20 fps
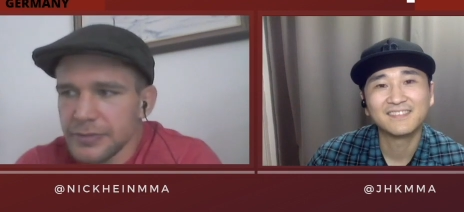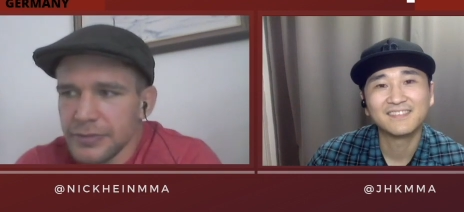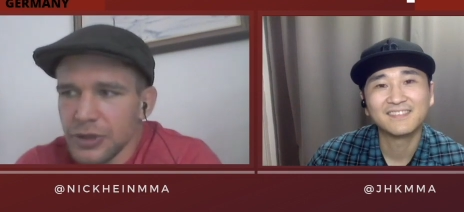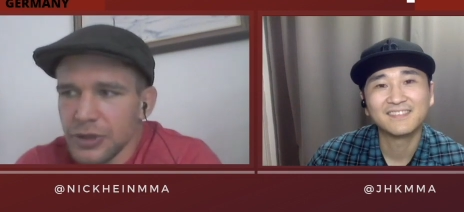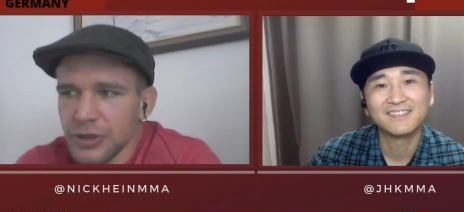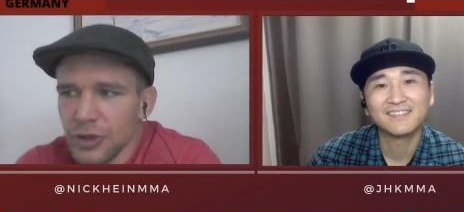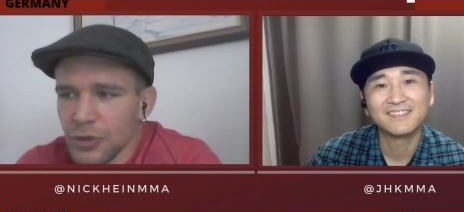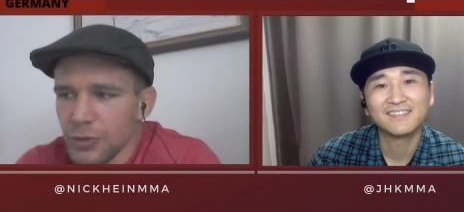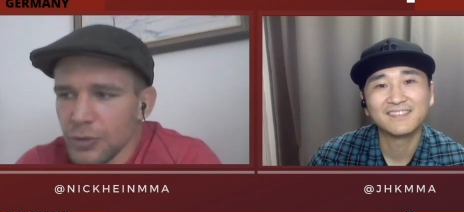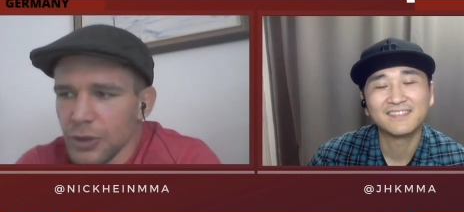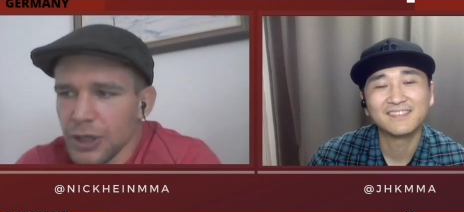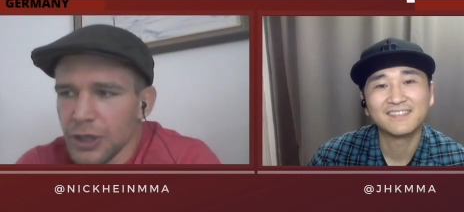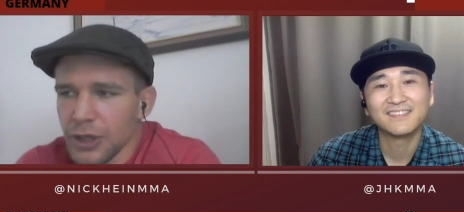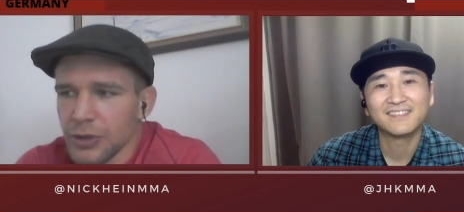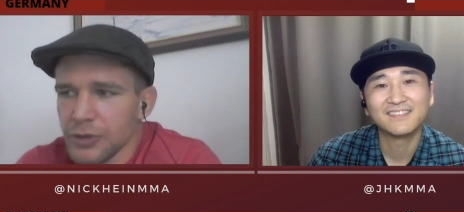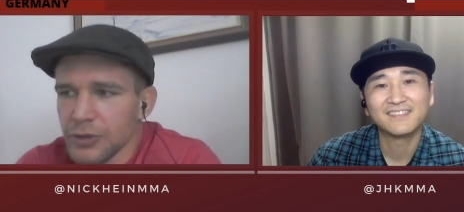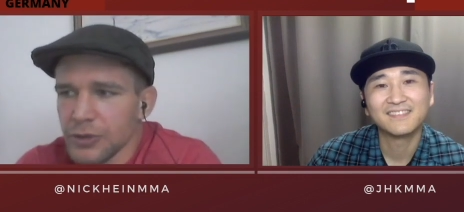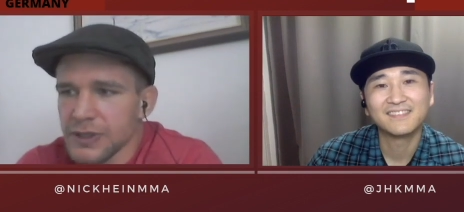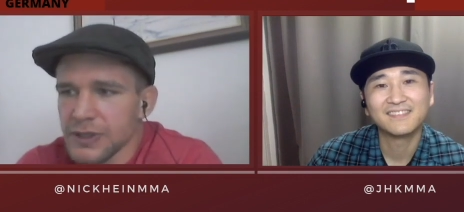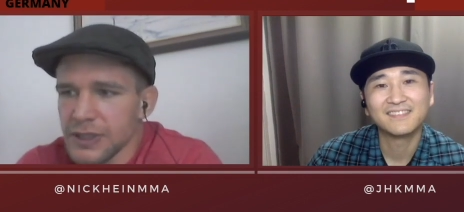Speaker 1: you know what I
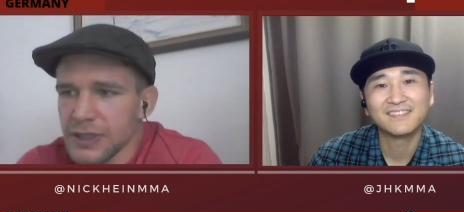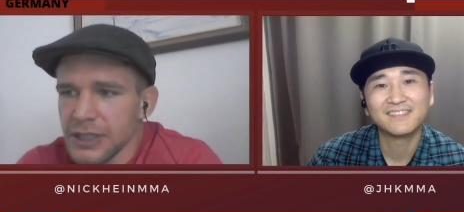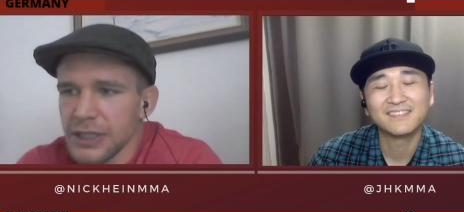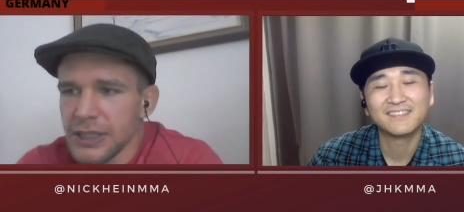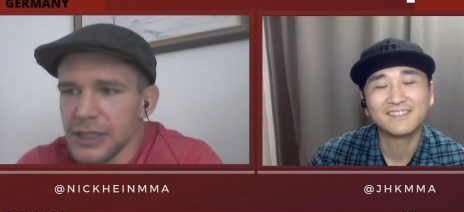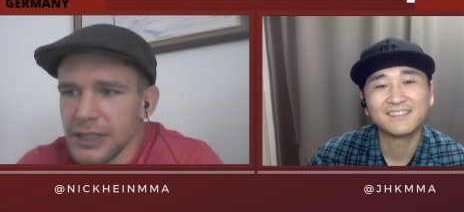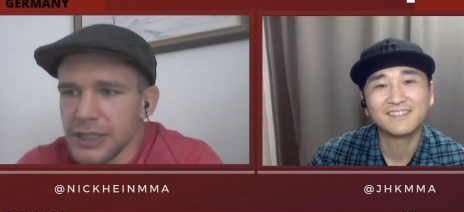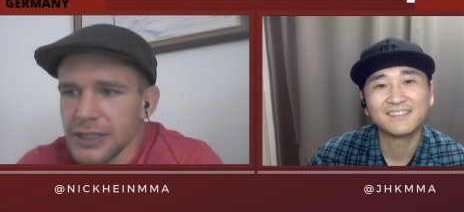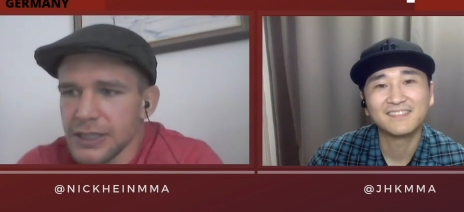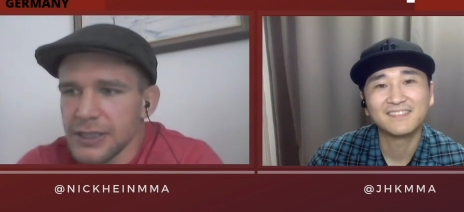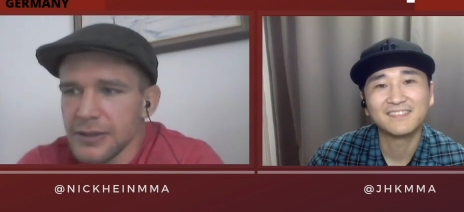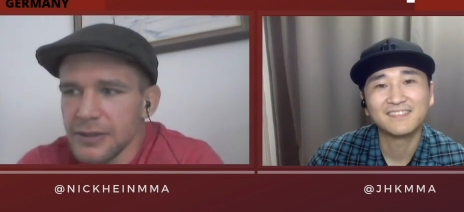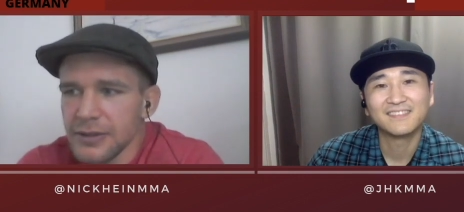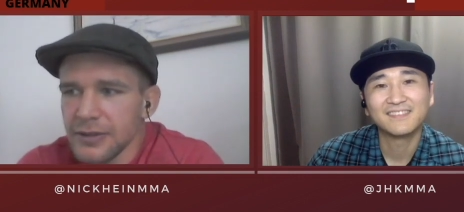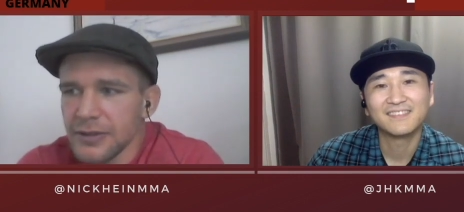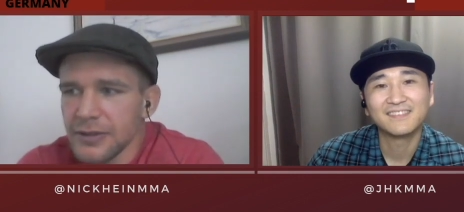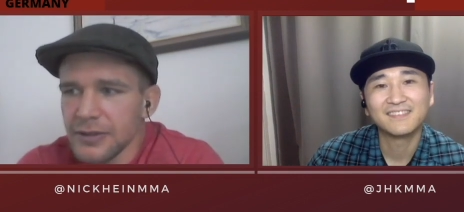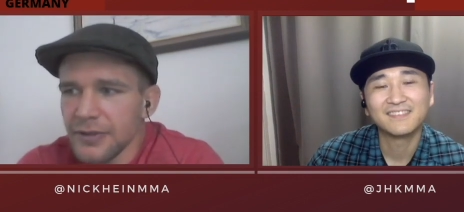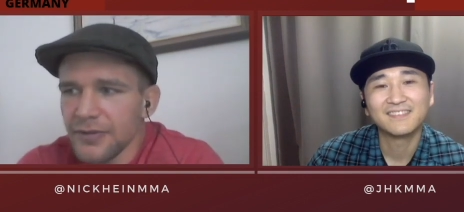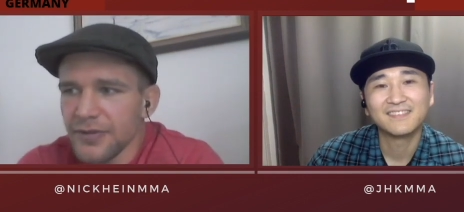could see he's
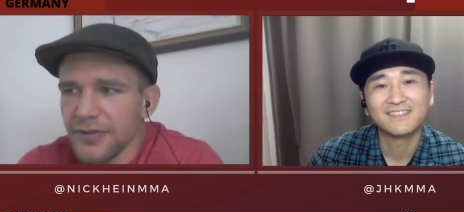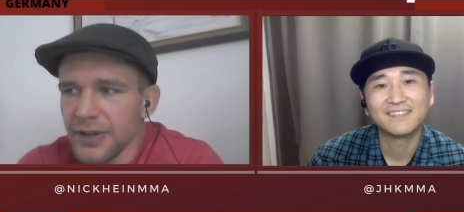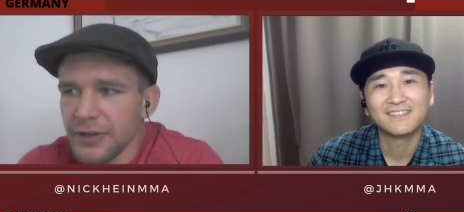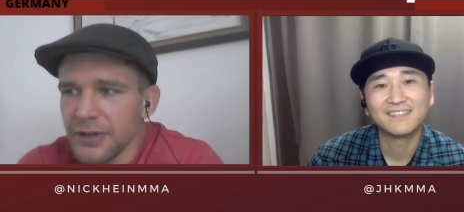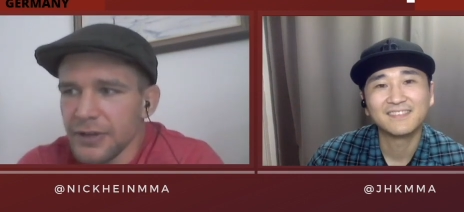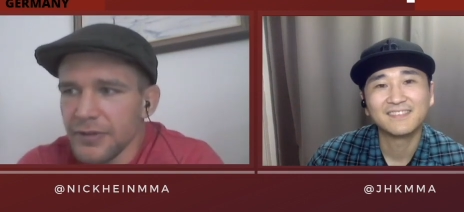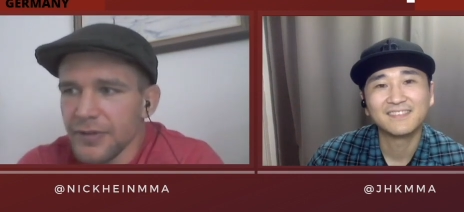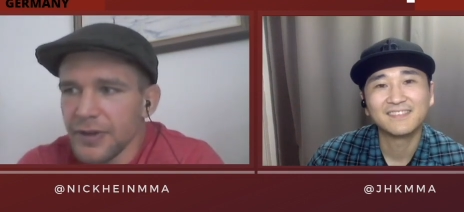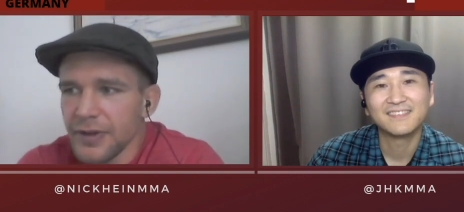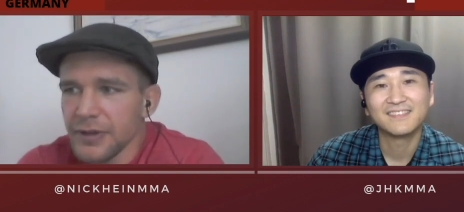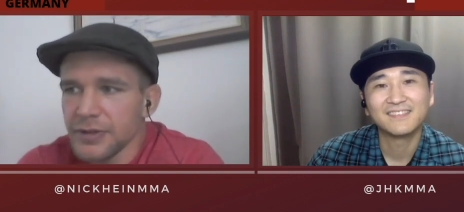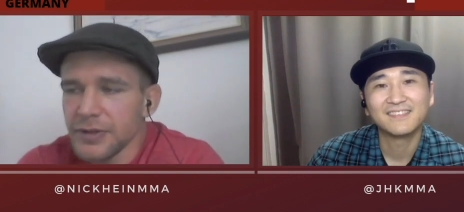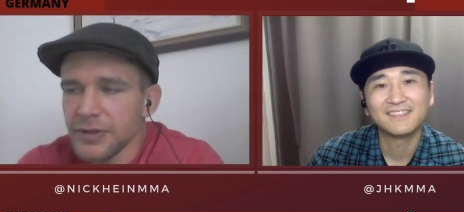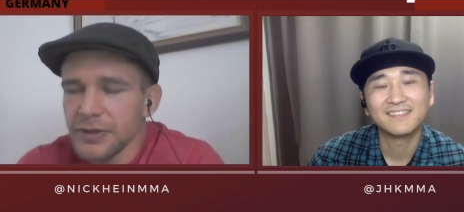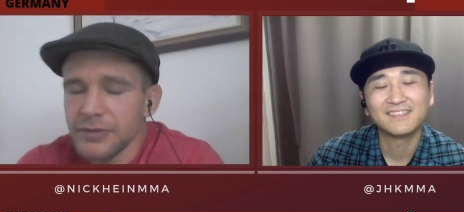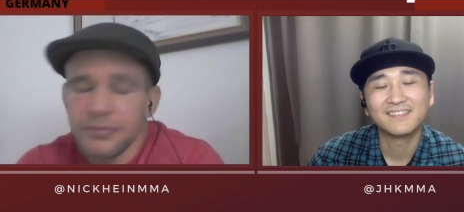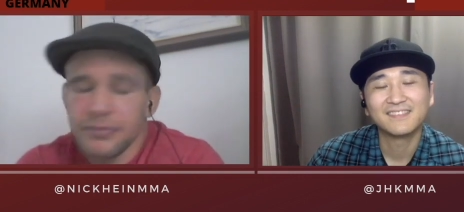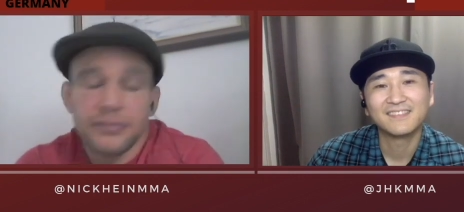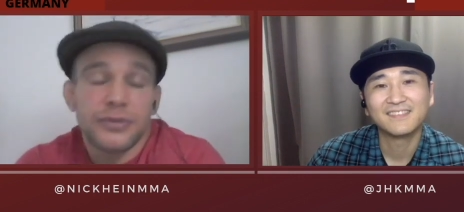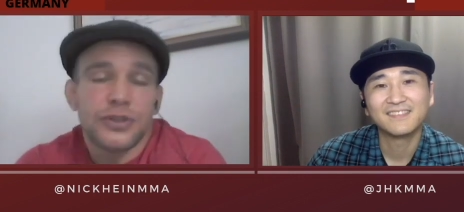a very very